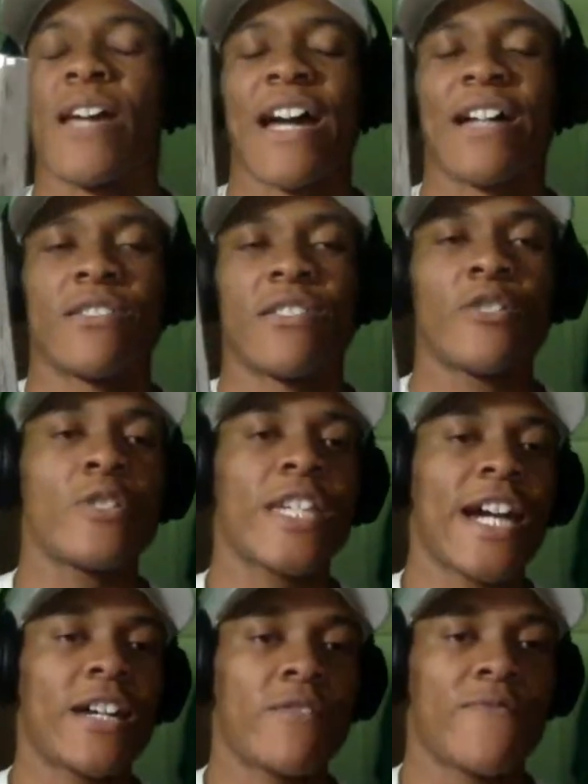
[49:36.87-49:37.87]
literally
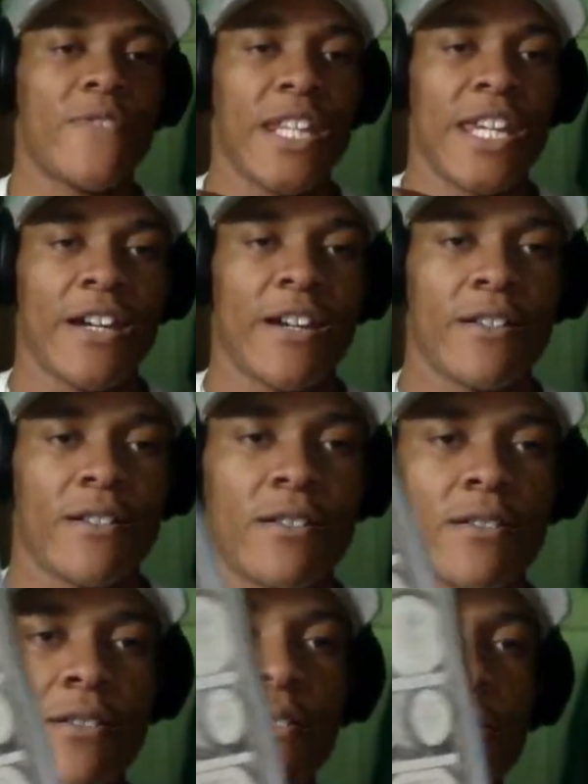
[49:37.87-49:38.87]
out of thin air.
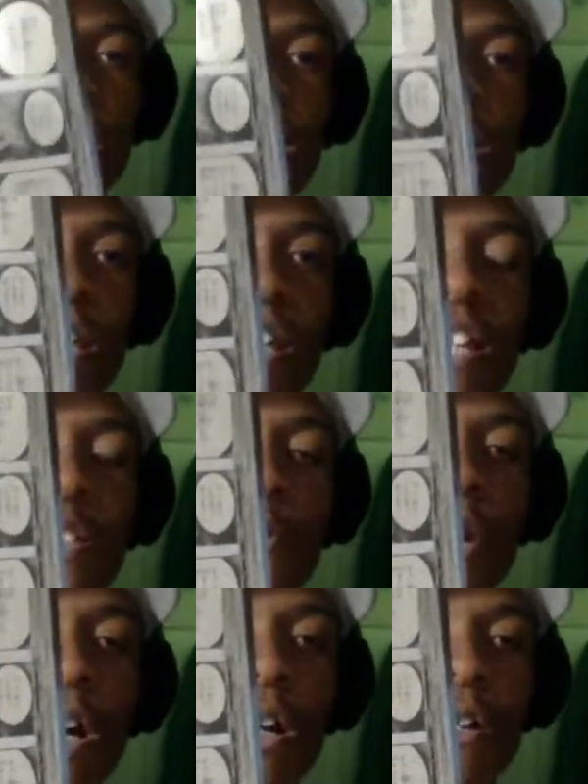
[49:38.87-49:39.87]
Like that's
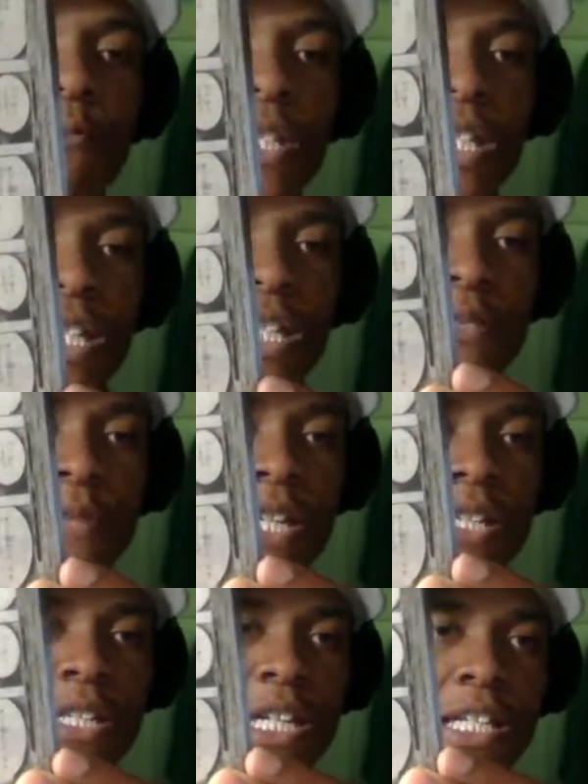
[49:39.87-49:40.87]
what art really is,
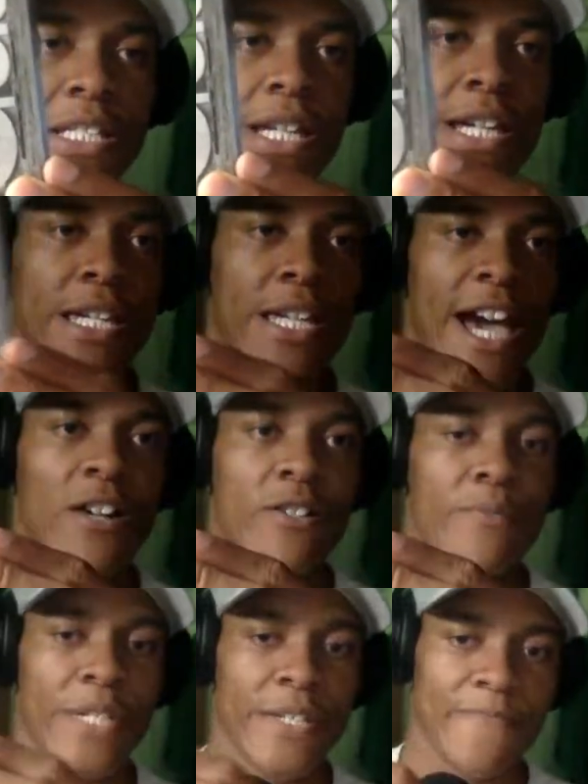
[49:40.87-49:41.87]
man. Is like
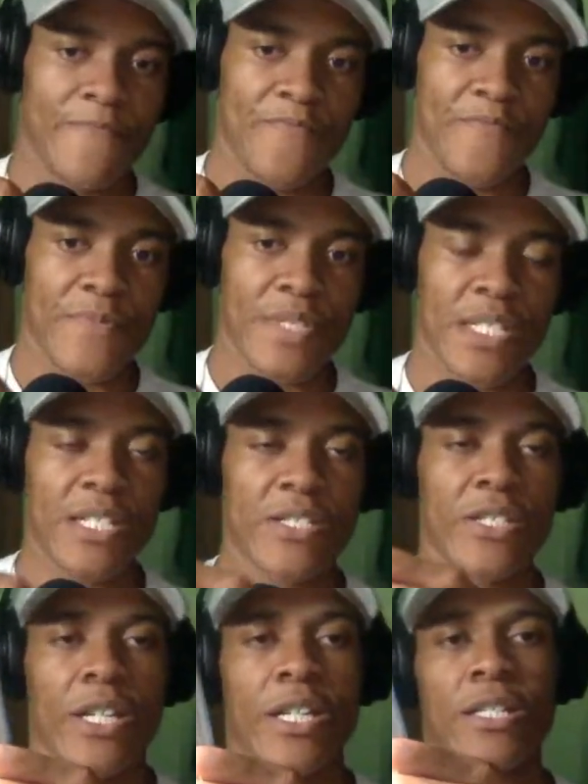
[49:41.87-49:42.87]
alchemy. Is
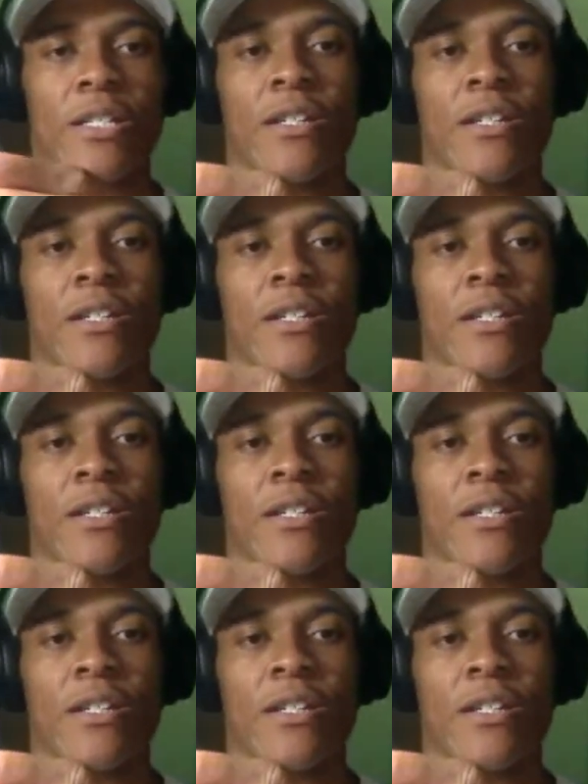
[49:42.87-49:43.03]
like,